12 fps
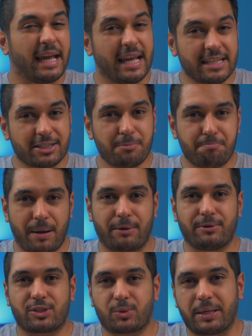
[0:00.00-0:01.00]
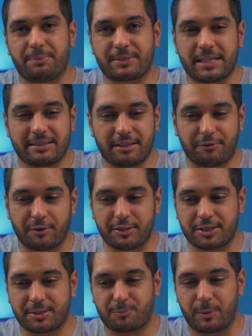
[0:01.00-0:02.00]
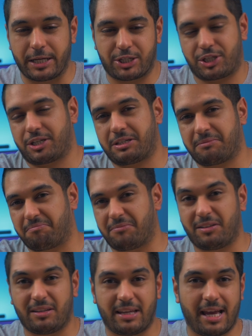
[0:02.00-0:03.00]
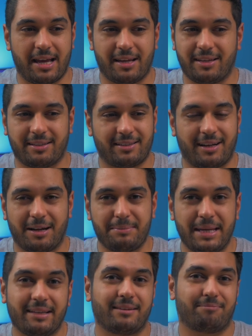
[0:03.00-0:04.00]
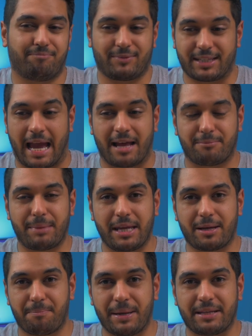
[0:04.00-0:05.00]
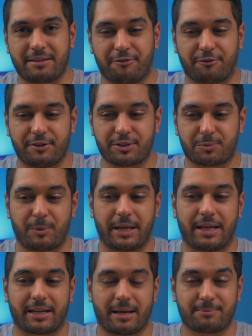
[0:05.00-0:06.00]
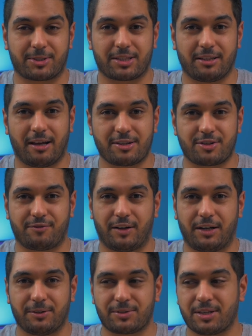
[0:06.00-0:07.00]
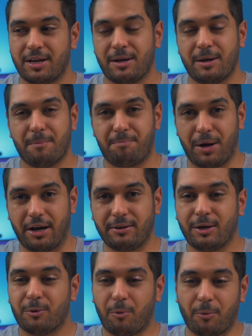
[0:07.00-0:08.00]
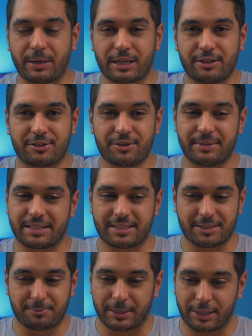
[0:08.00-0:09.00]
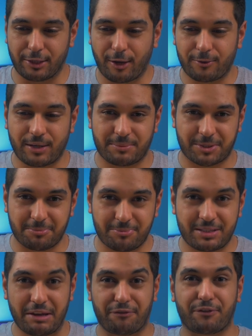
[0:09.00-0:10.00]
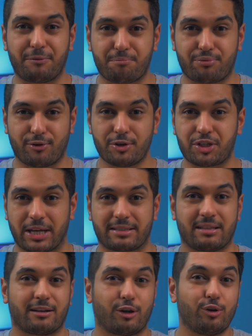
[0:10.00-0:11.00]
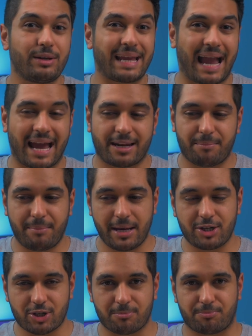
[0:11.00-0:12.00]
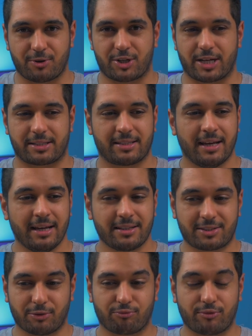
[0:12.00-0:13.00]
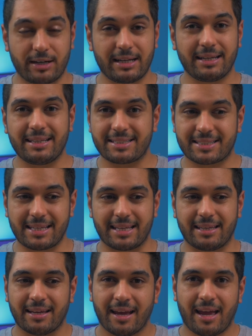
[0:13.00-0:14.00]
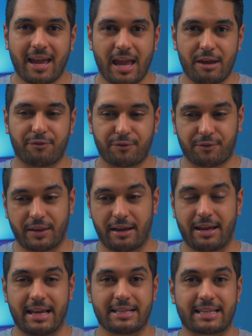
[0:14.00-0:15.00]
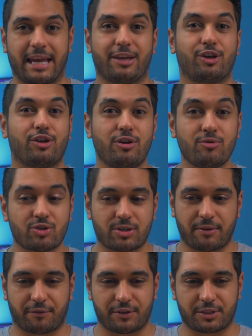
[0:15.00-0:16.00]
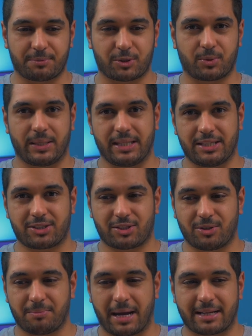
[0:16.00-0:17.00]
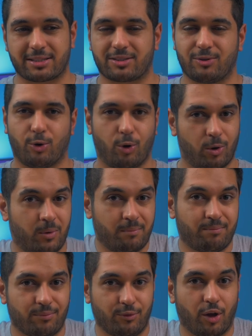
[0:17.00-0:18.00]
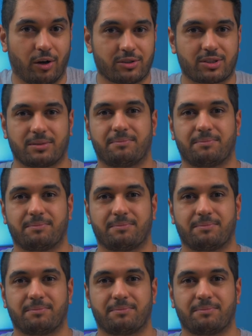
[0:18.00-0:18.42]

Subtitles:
it's about a 20% difference, which, yeah, I mean, can make a big difference when it comes to larger files. But what we're going to do is we're going to load up some different projects, including animation projects, to really see if there is a huge difference between these two Macs or not.